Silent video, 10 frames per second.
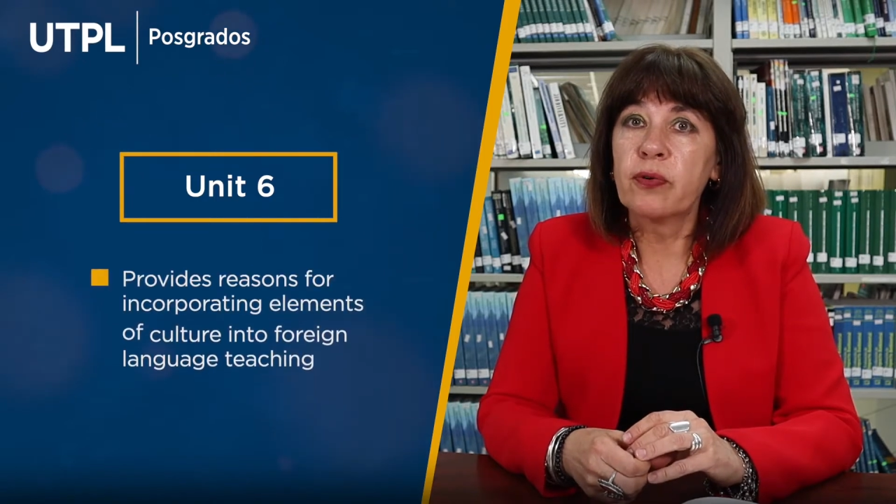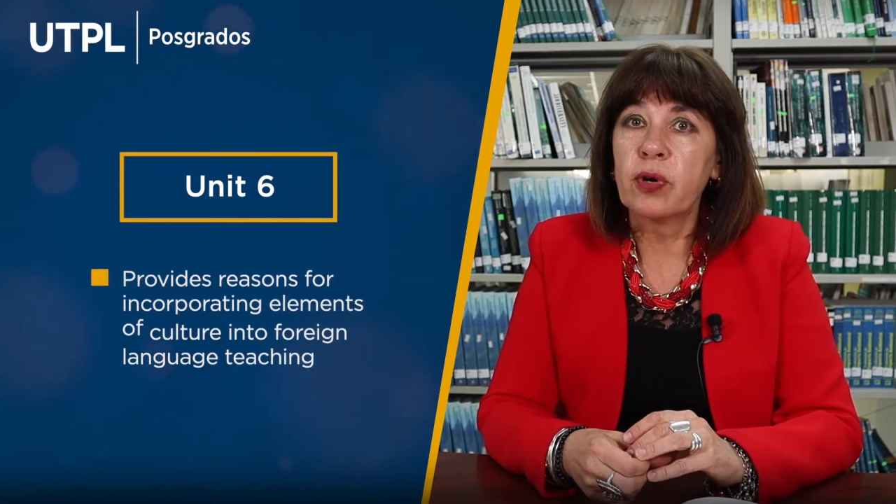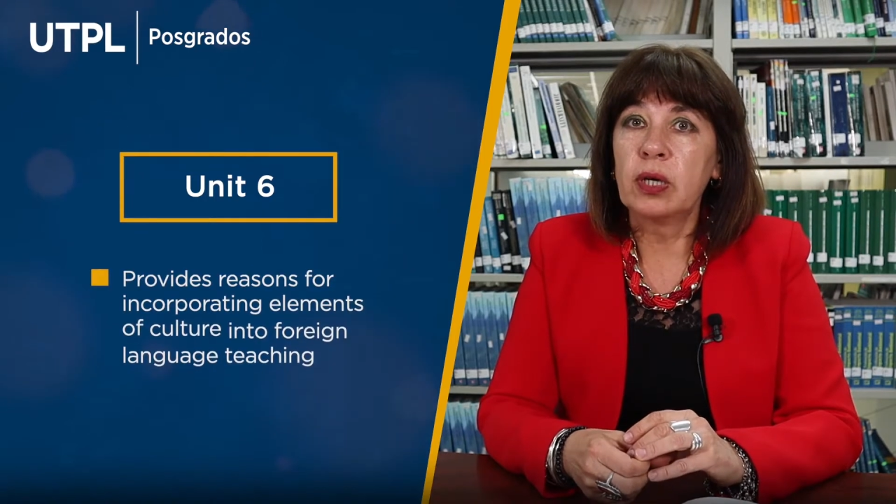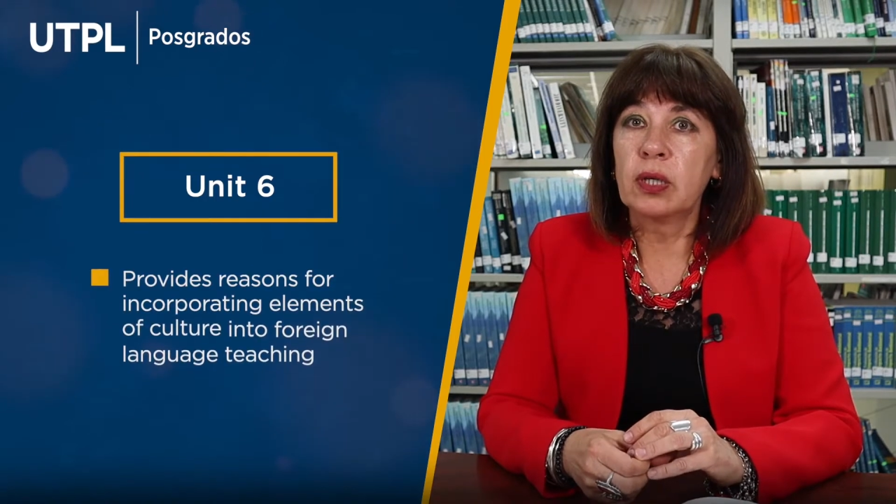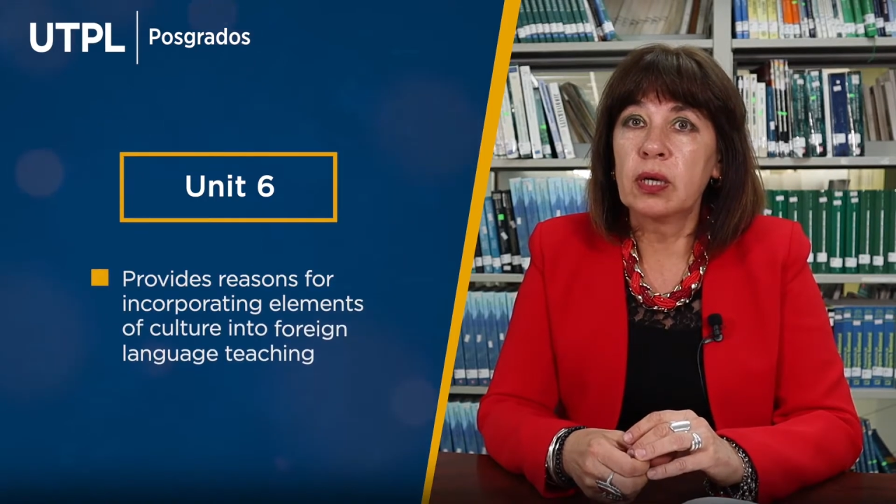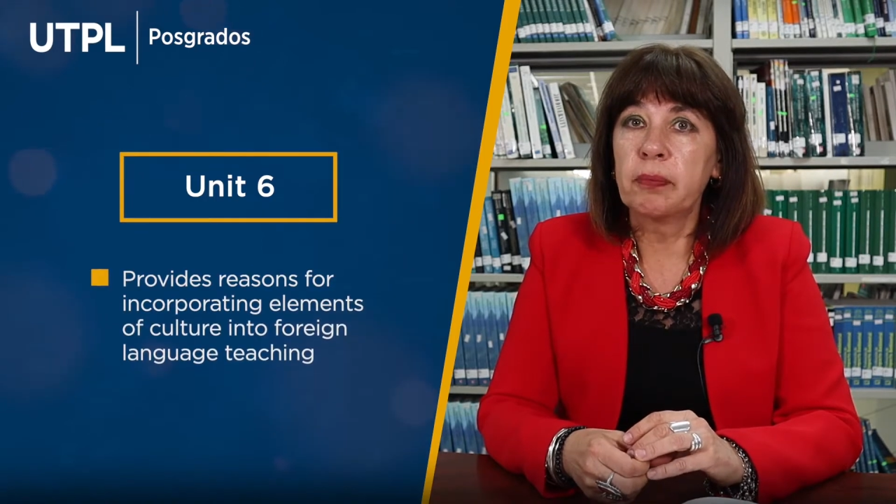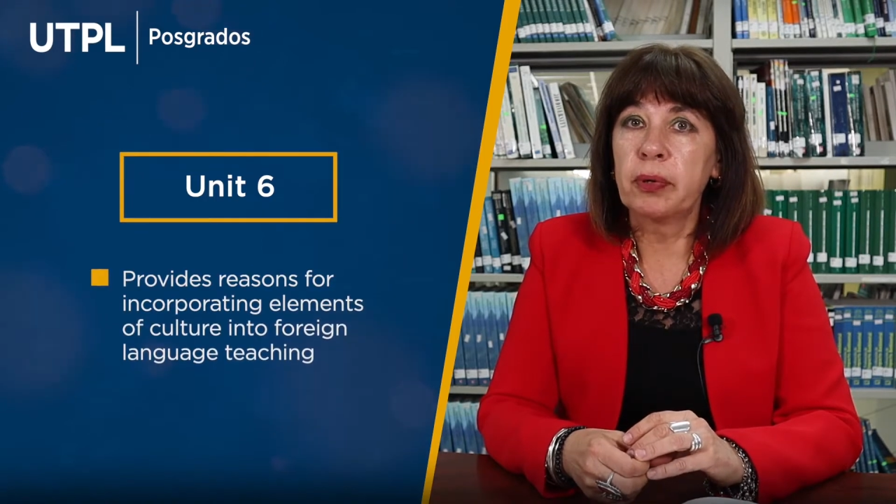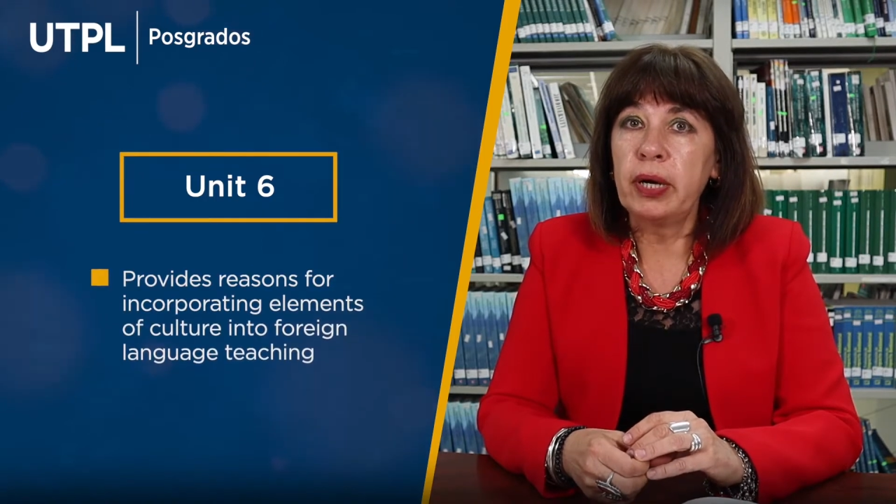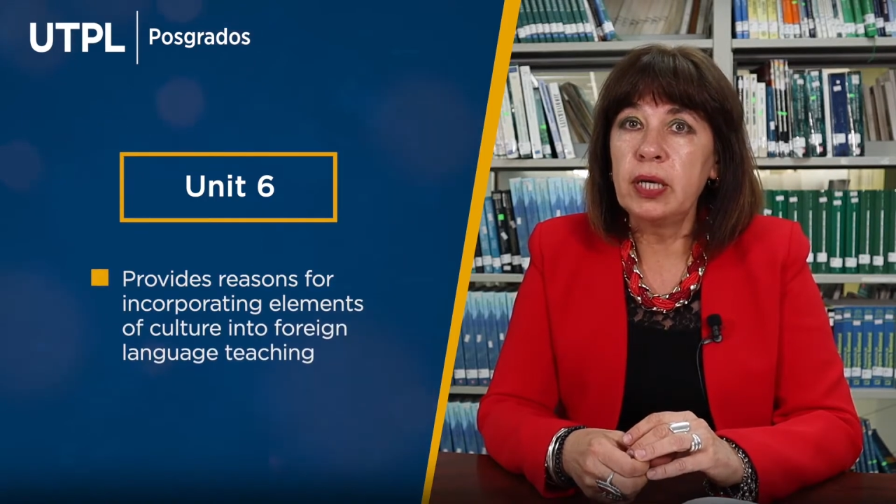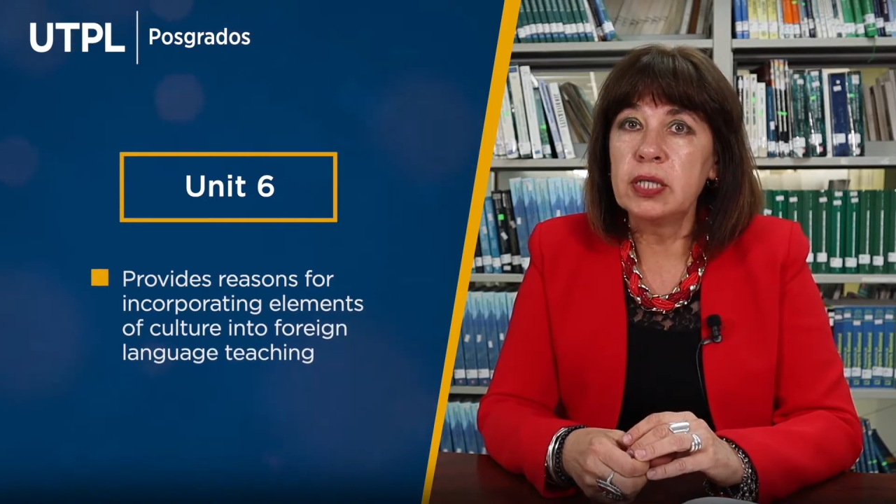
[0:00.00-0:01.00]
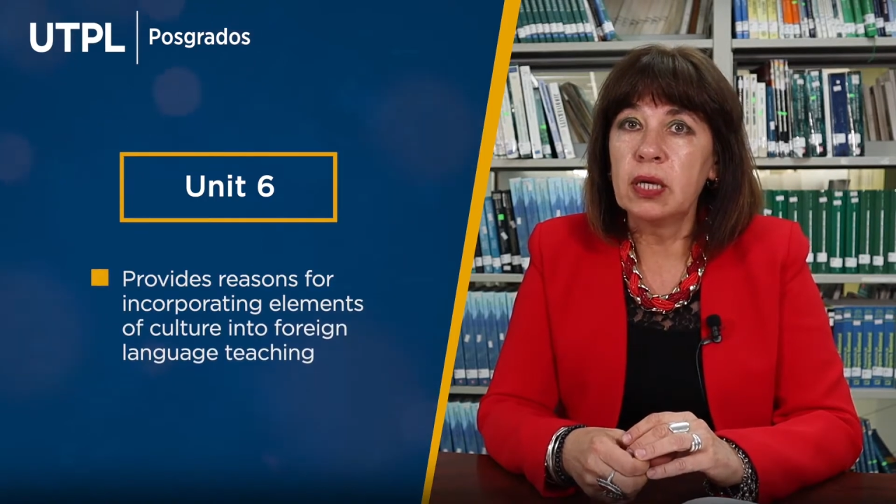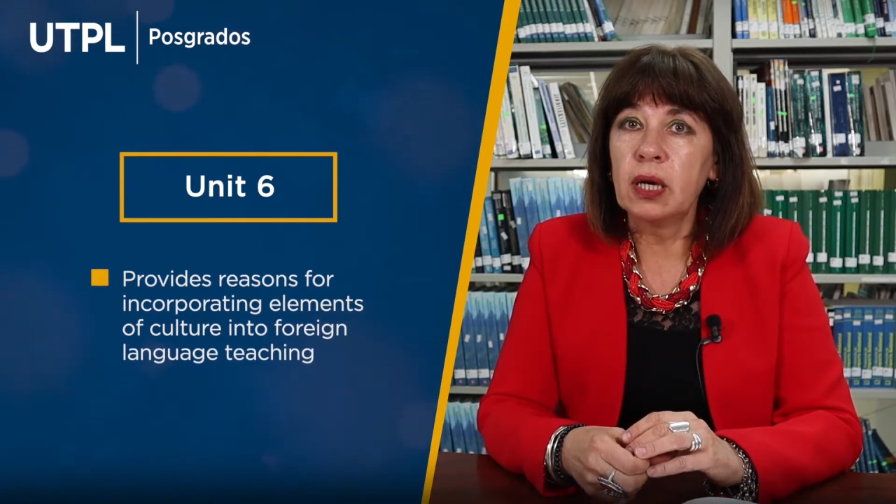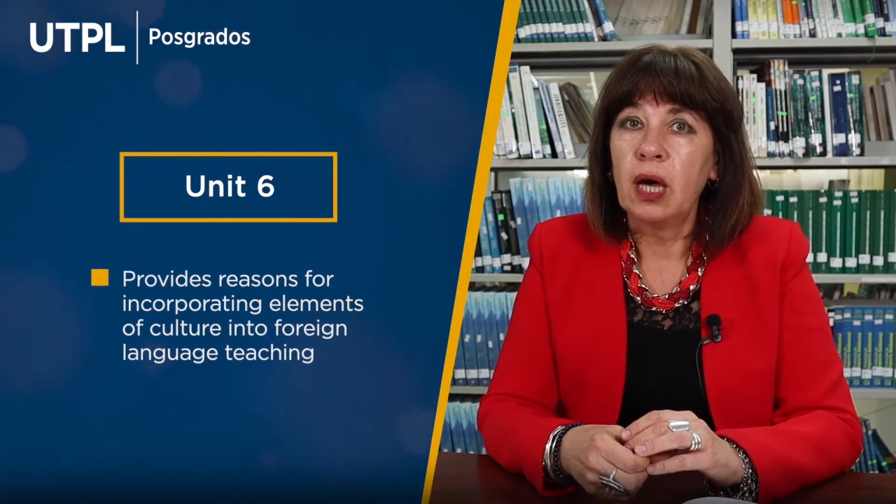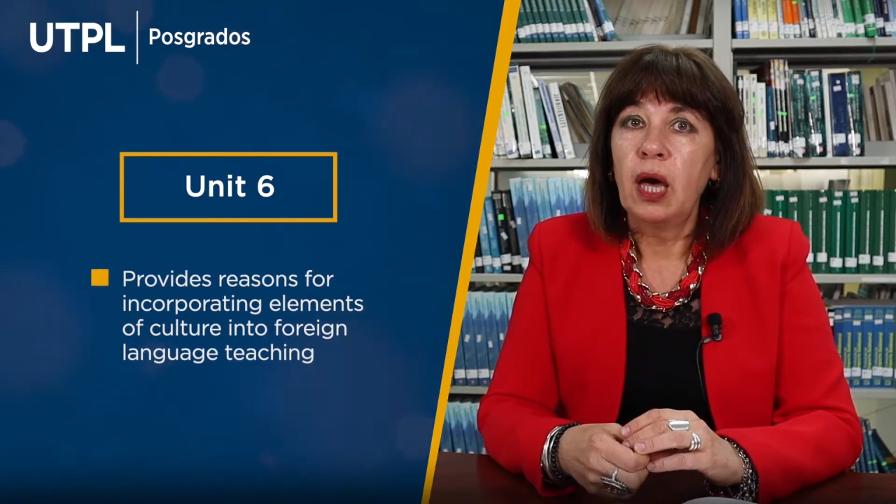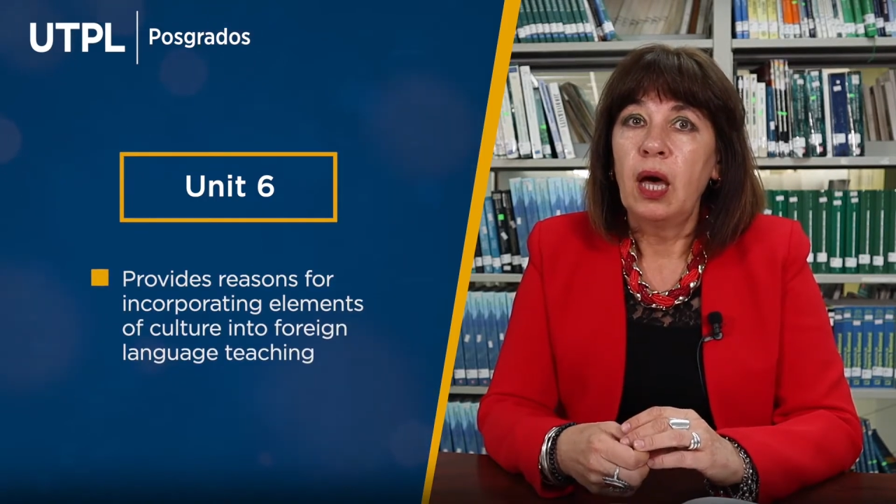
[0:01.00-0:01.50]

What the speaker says: for incorporating